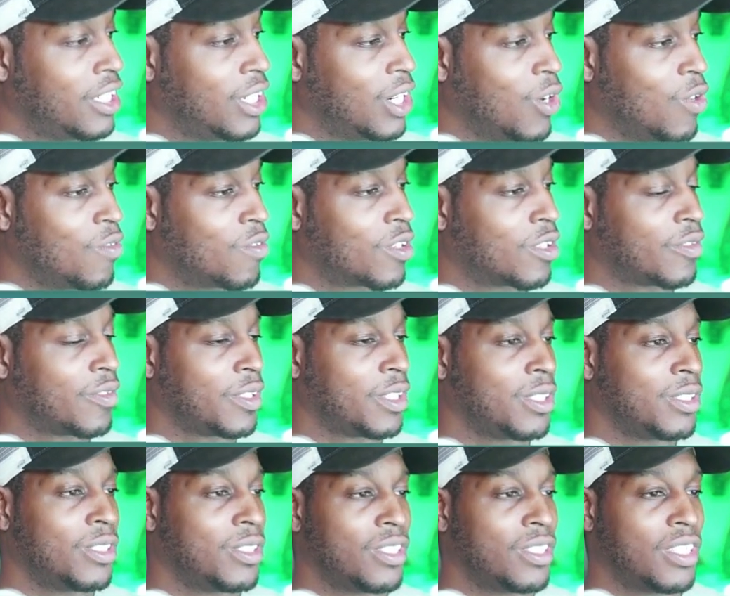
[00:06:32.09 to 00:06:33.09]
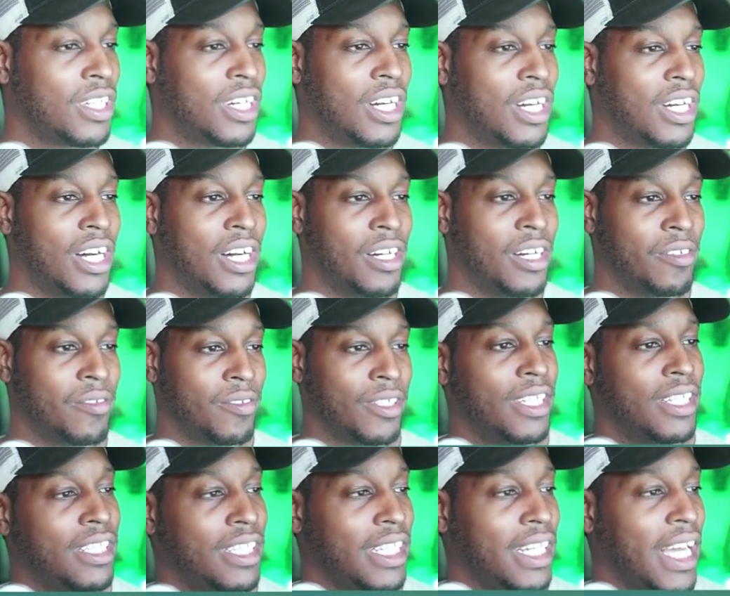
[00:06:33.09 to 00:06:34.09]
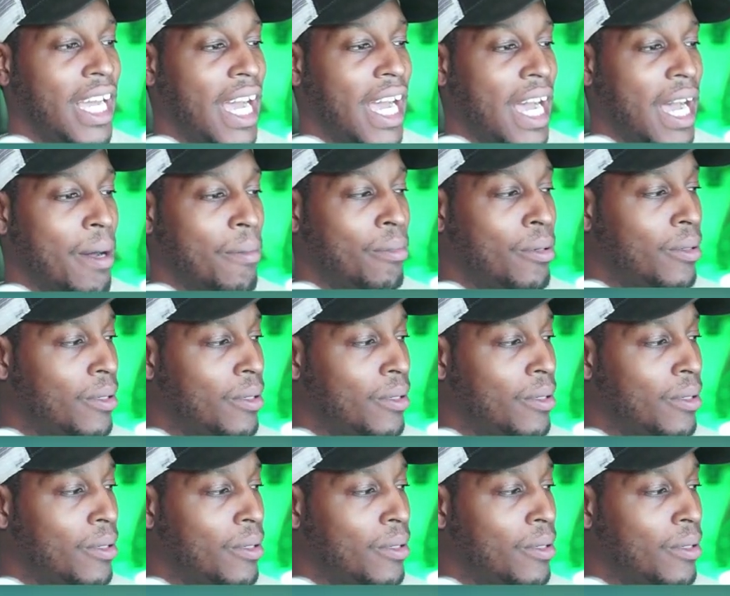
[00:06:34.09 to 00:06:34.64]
overview of the app.